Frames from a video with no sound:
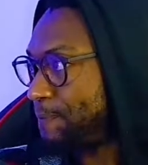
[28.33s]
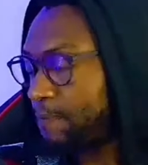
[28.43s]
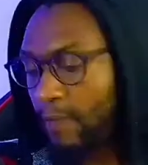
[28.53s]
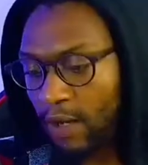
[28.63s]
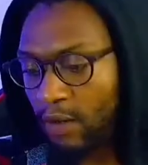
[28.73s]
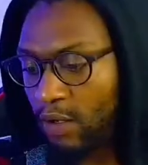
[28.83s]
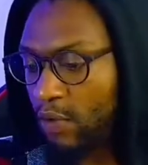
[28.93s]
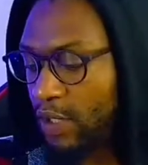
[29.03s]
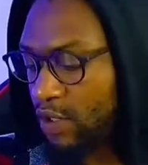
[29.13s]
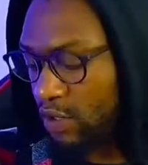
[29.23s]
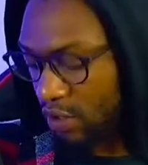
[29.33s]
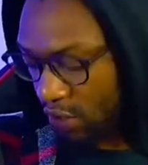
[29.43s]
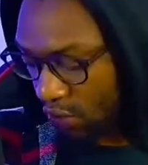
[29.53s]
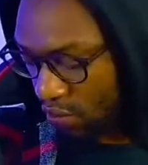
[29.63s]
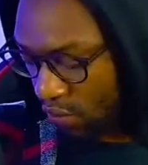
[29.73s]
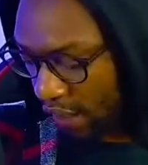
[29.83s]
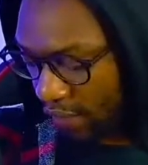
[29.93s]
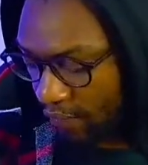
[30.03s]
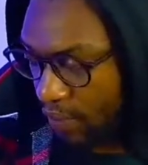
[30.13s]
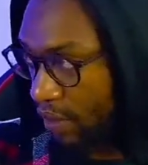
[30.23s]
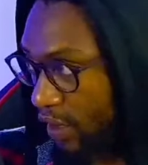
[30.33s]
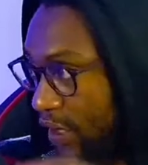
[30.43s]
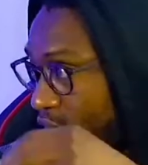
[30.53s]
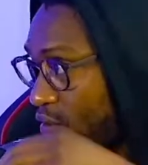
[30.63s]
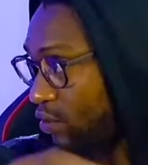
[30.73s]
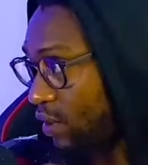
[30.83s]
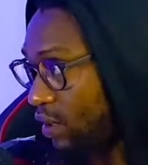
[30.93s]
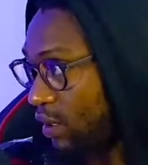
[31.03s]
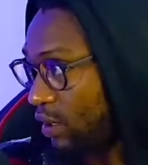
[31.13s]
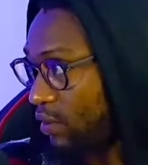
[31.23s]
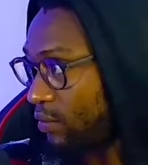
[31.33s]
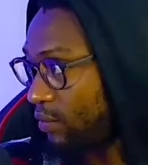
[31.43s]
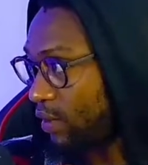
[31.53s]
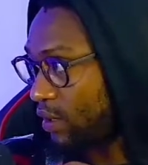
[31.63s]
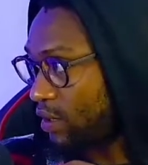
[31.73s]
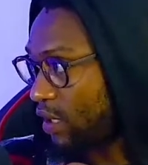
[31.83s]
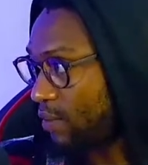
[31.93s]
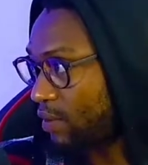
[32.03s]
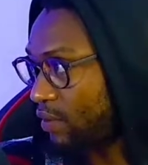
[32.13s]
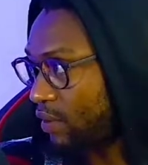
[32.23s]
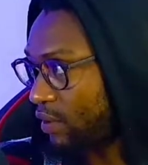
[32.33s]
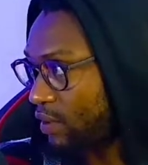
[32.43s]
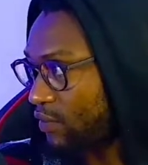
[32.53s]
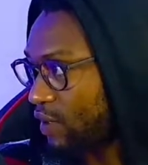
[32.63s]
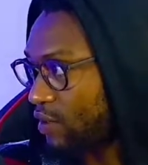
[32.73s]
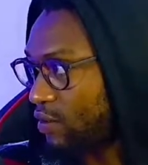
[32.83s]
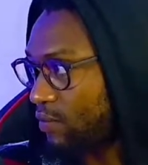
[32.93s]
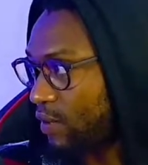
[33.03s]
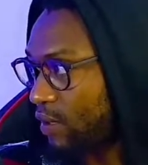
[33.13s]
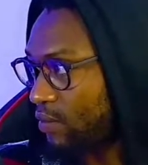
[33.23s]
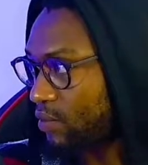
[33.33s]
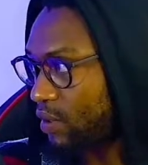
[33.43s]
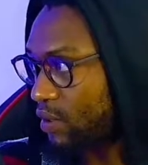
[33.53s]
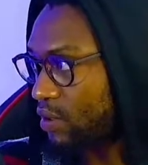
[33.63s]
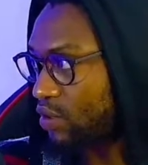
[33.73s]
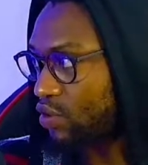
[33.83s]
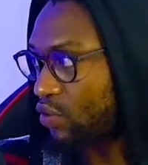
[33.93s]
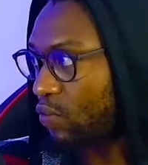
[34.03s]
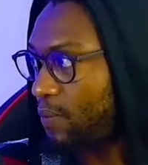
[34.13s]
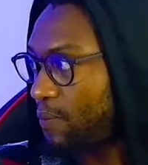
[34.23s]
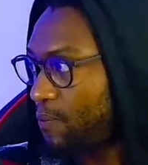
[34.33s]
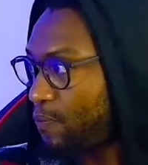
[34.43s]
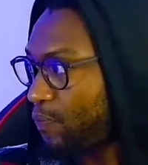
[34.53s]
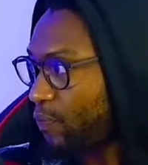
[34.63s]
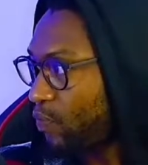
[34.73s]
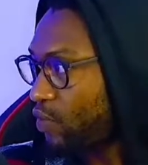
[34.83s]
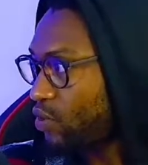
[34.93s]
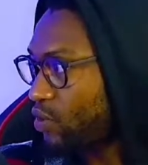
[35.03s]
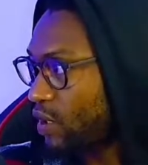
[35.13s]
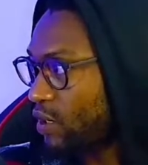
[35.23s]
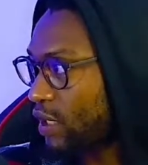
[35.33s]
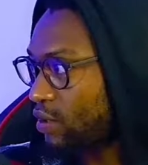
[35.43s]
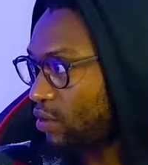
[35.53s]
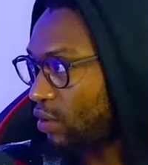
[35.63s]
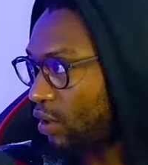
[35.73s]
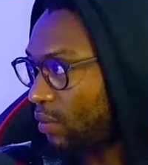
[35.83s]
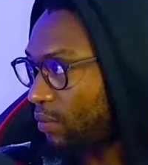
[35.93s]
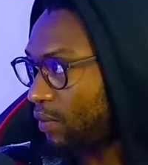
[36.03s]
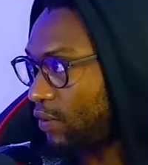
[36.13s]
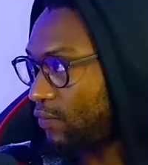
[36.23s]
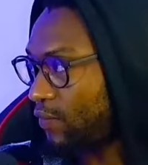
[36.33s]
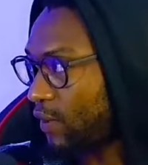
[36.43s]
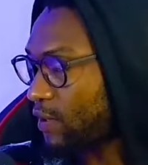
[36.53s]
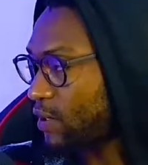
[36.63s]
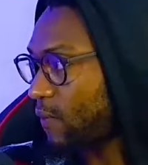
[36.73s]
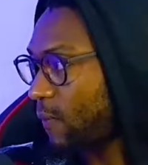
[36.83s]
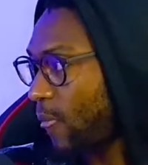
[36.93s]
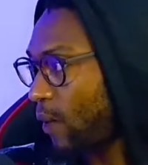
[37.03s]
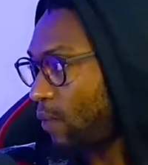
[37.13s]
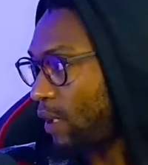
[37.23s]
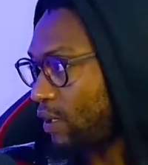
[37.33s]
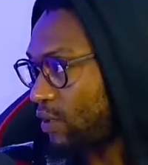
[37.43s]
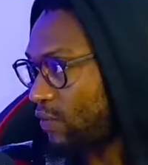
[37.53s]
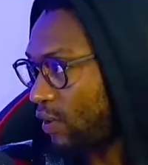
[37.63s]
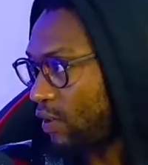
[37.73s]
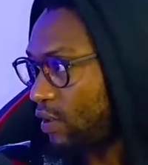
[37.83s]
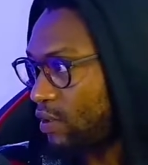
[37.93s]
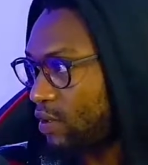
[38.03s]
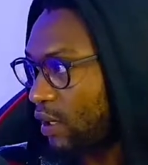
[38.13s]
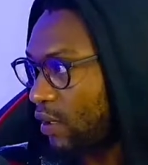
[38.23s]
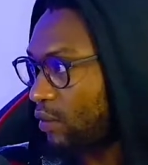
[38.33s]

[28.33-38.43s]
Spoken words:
And I always just go live with the guest already there, but this time around he's facing some problems with this Zoom, so I just had to come in front while he's figuring this shit out.